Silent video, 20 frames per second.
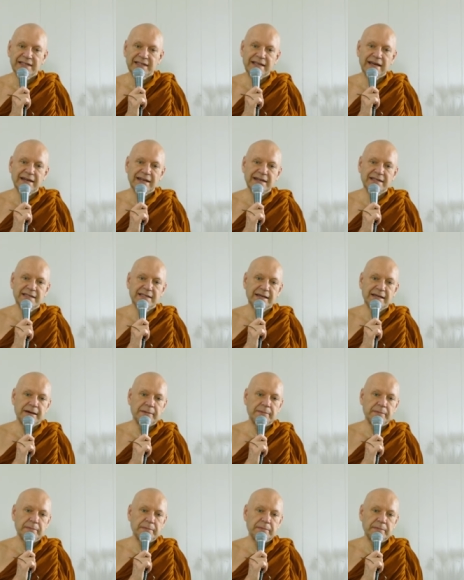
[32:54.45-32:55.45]
And that is,
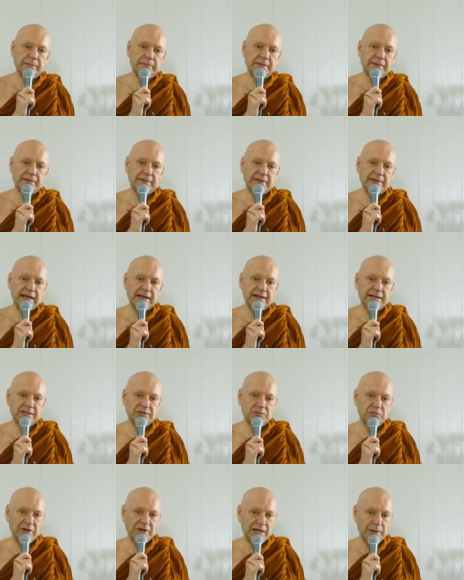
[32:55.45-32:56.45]
uh, that
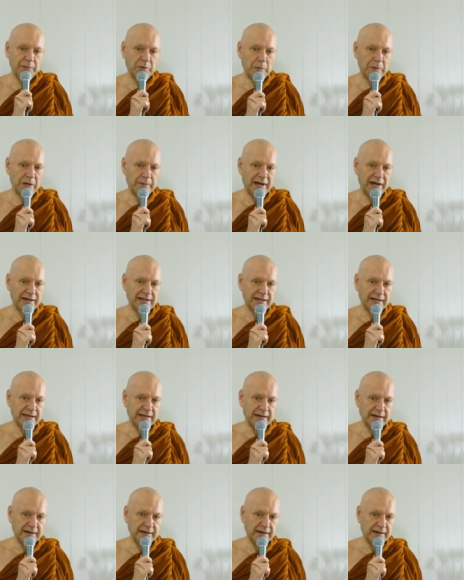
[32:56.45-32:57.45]
is really
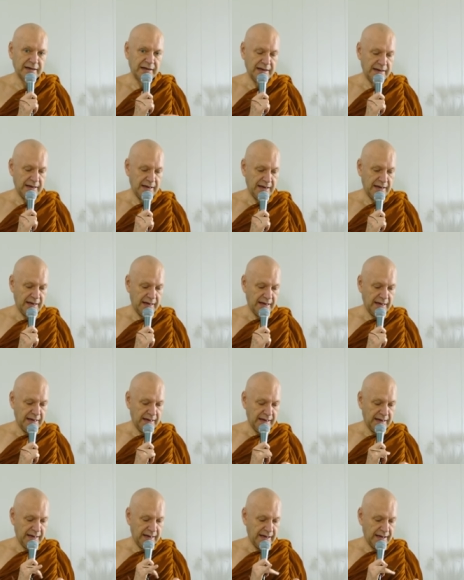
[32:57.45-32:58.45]
problematic. Uh,
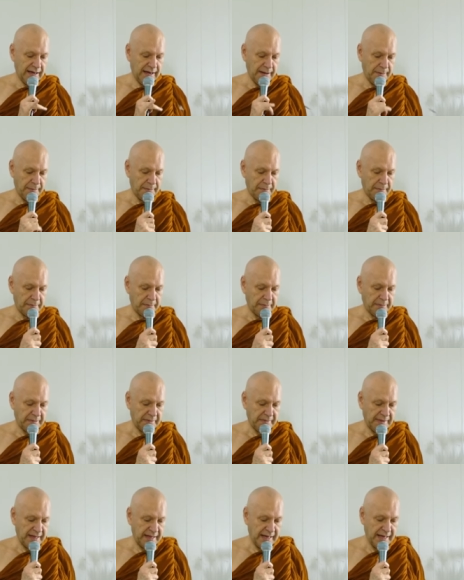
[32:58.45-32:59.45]
um,
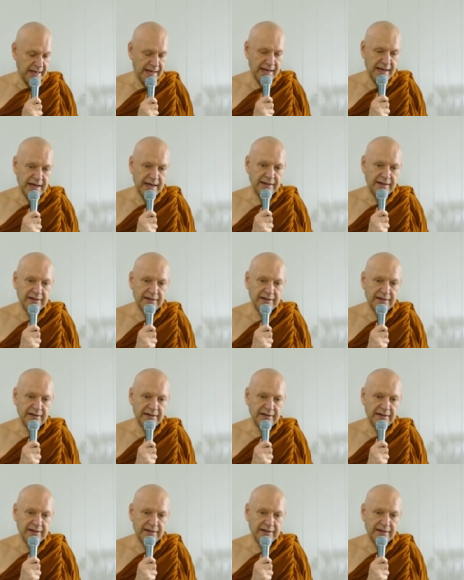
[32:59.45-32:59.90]
and